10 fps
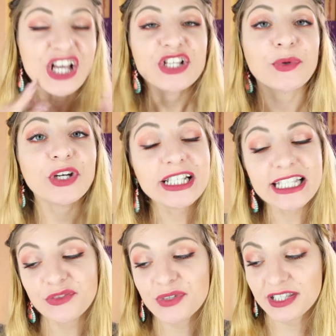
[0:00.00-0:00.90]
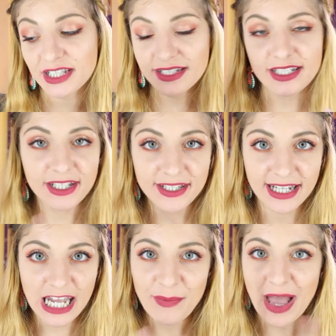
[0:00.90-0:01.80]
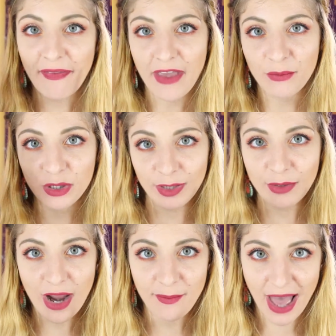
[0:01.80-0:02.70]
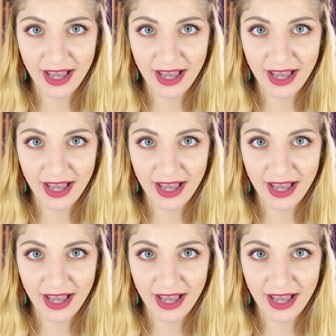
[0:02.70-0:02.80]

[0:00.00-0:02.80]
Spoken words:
So we're gonna see this clip and then we'll be right back.